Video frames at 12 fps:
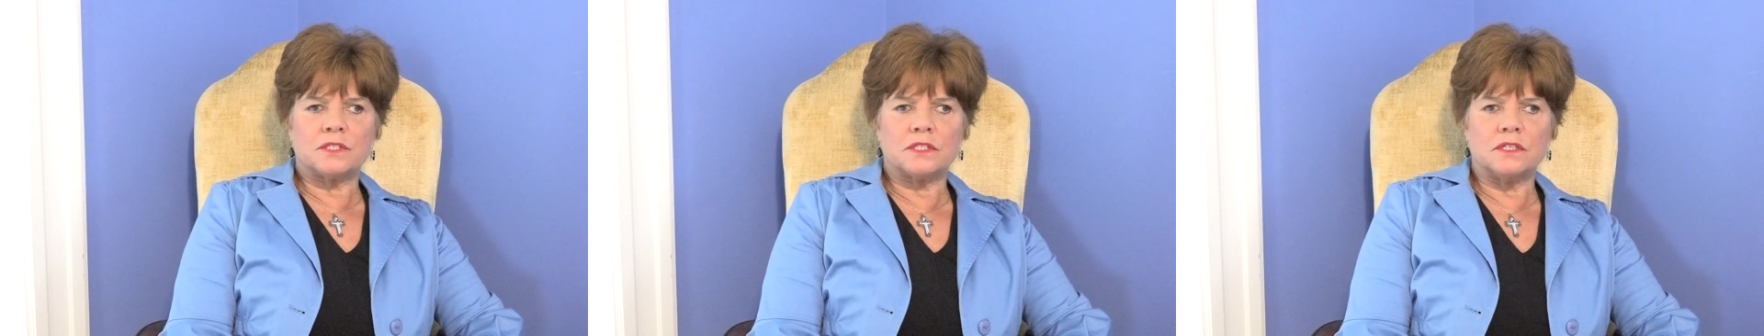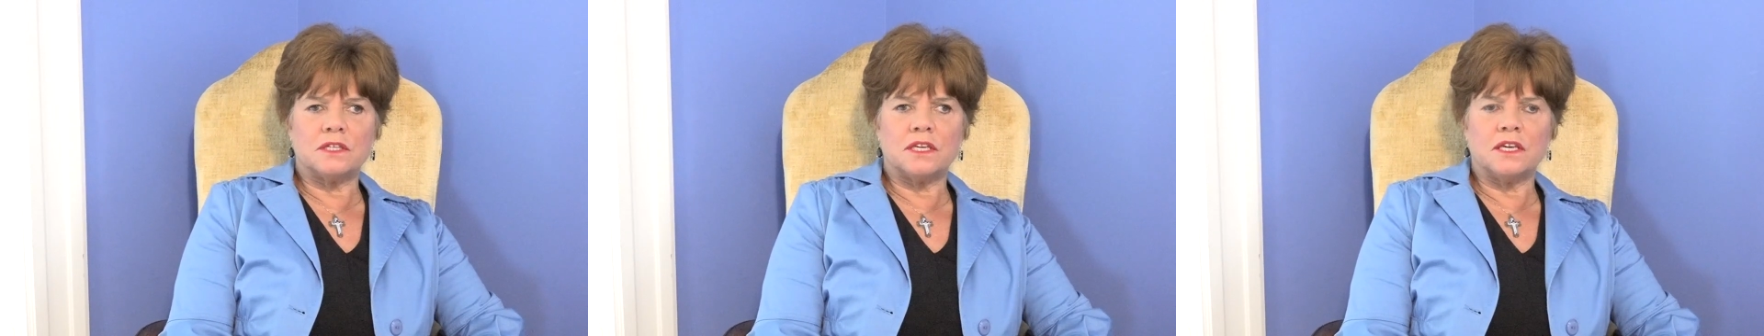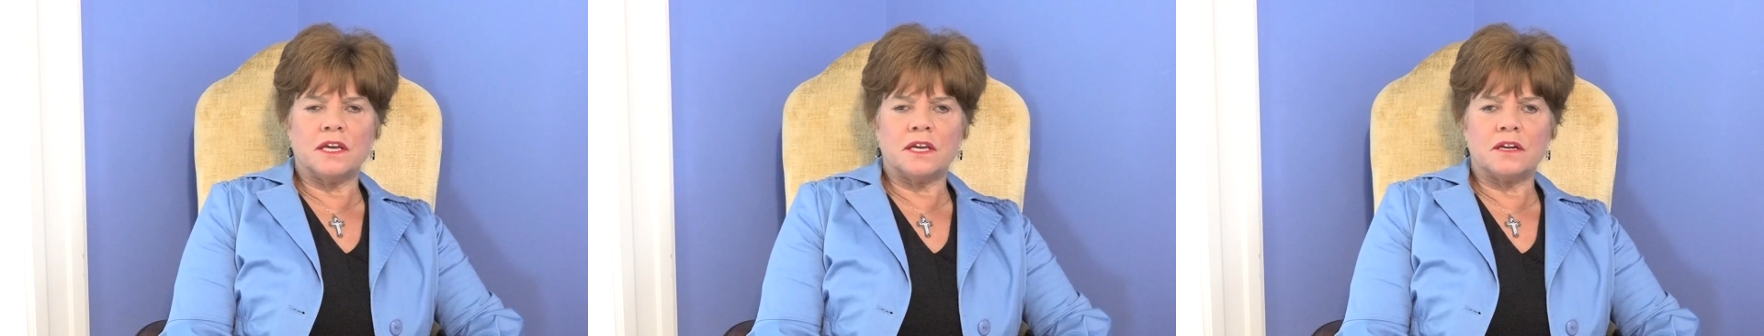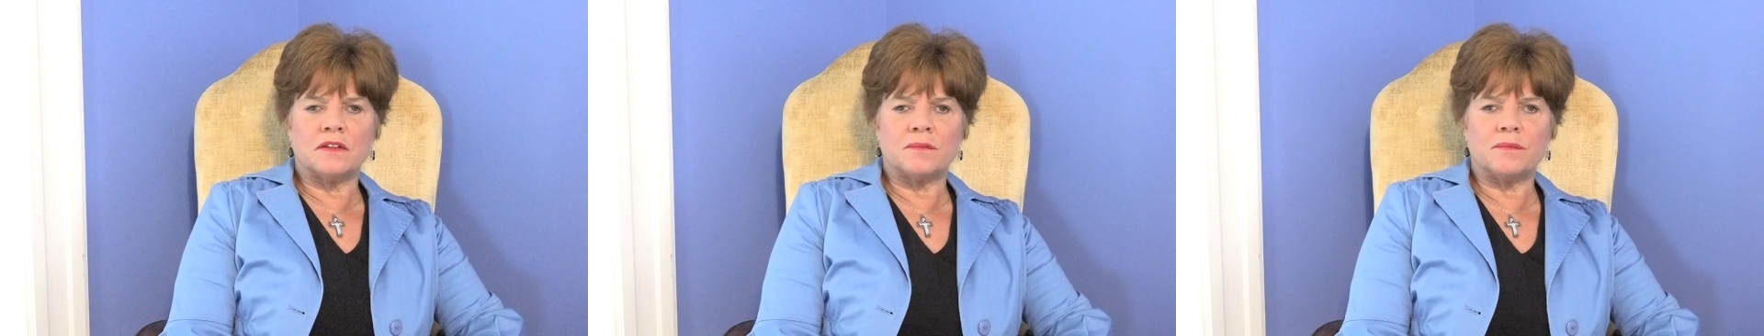looking
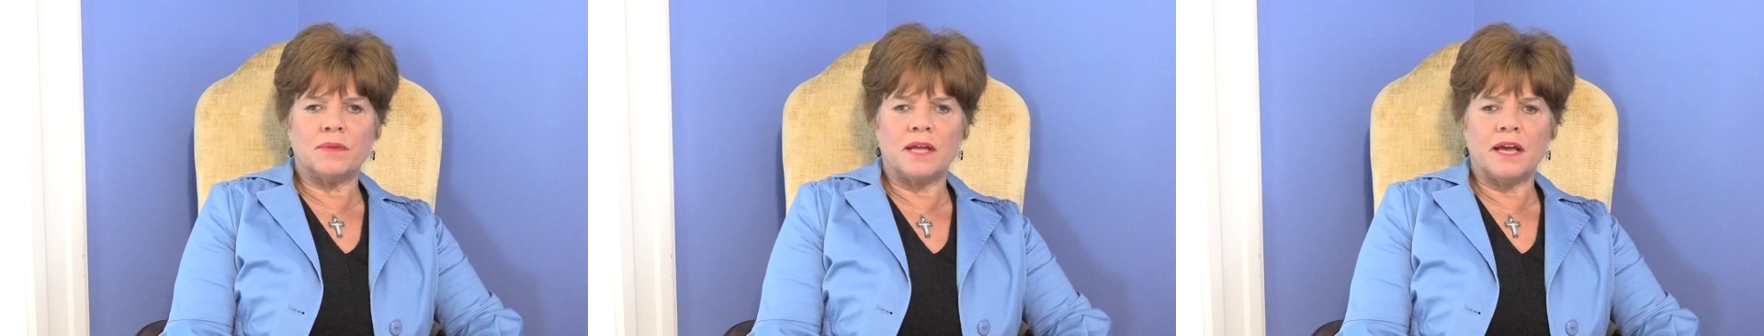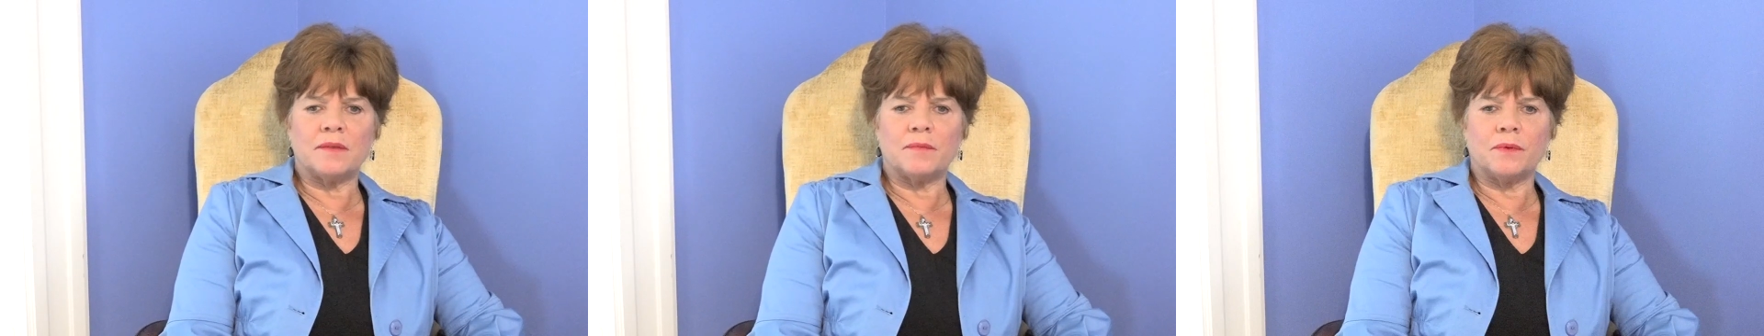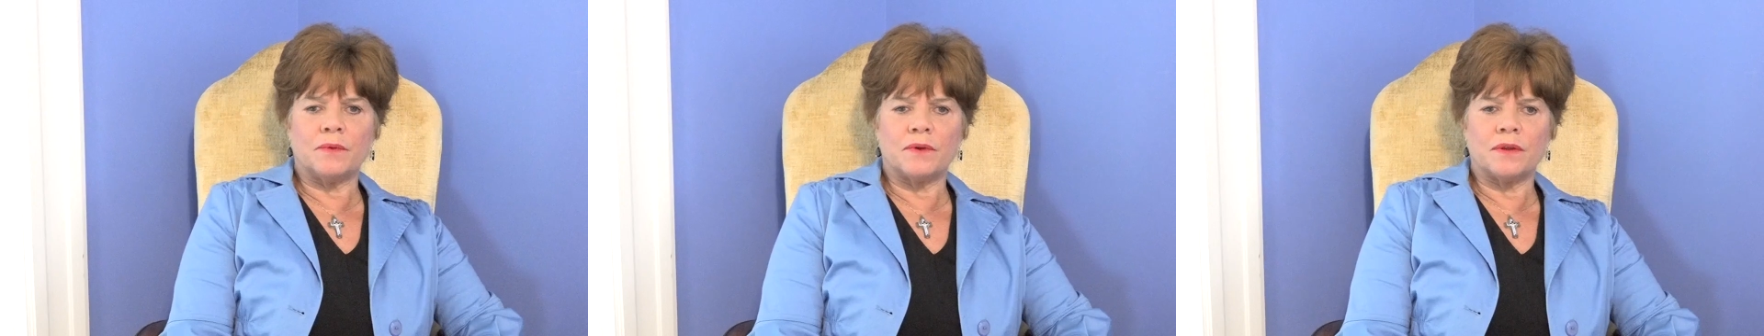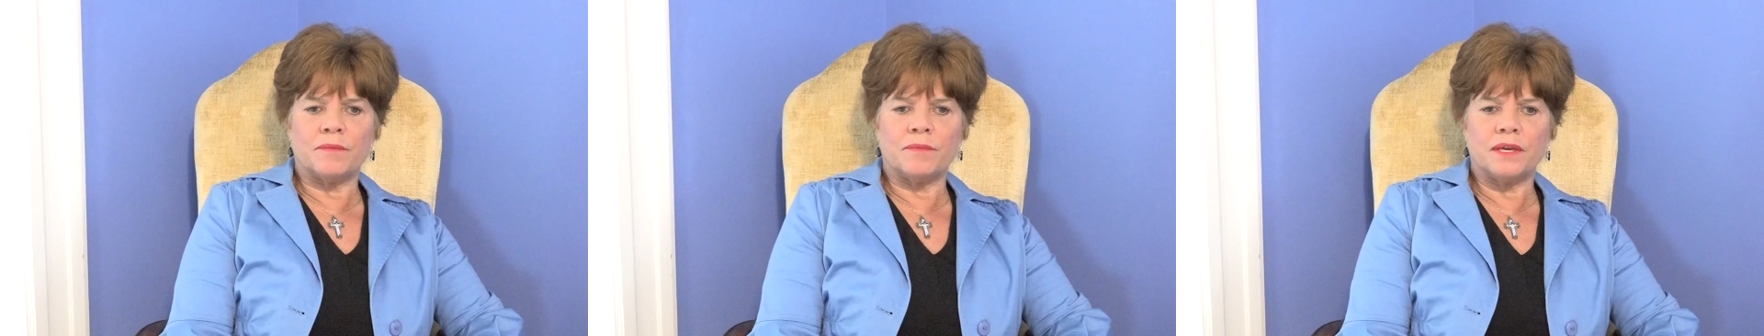at on the
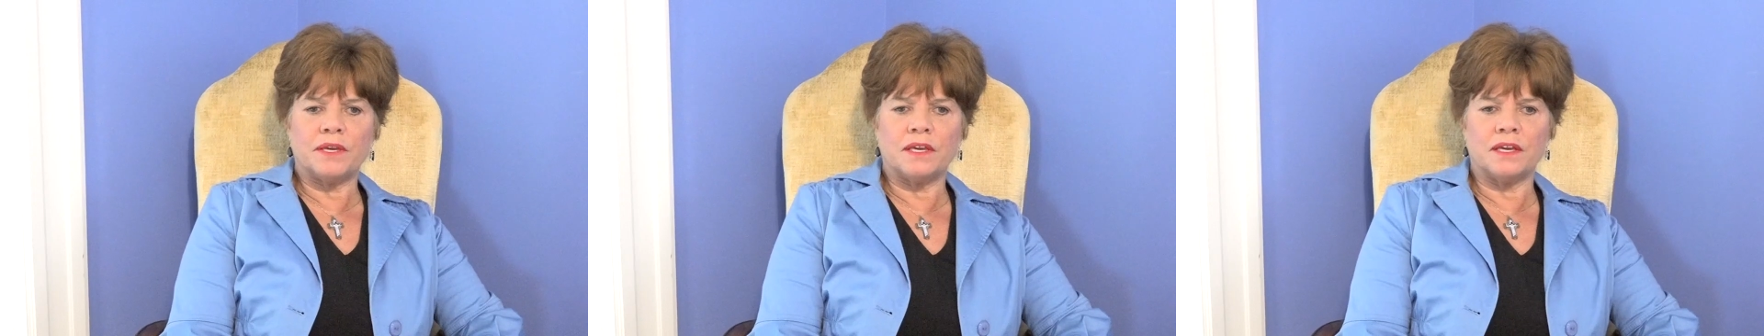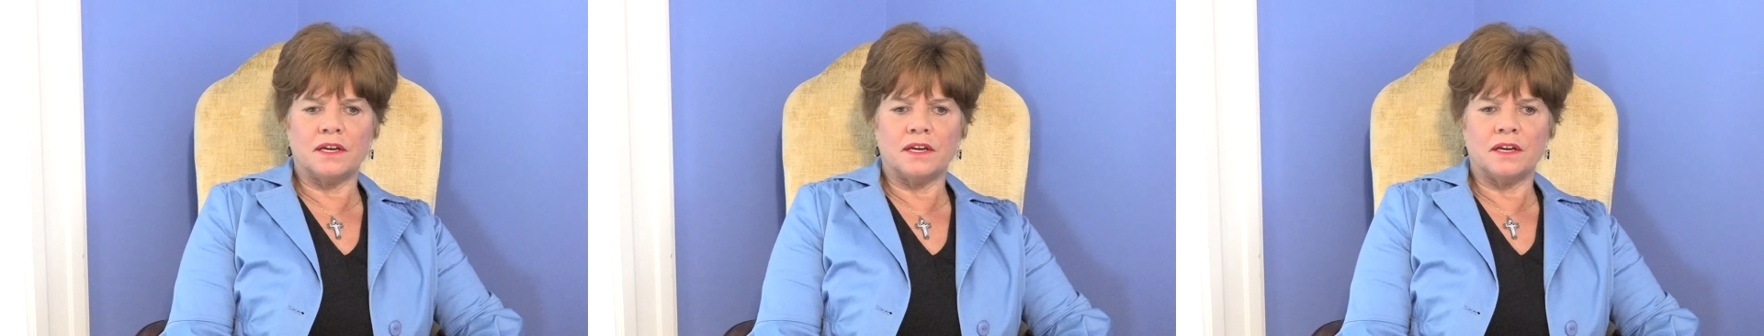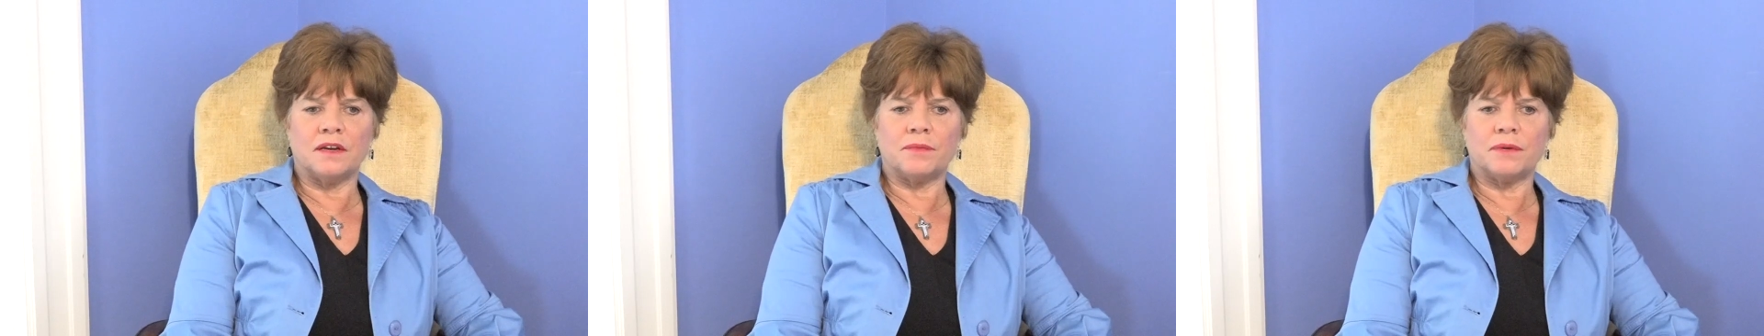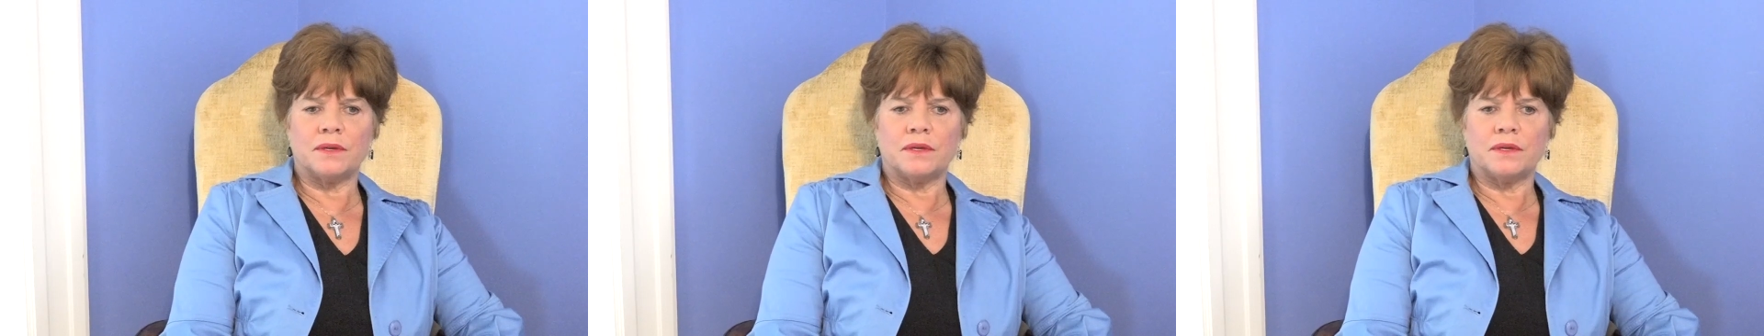blackboard and picking up,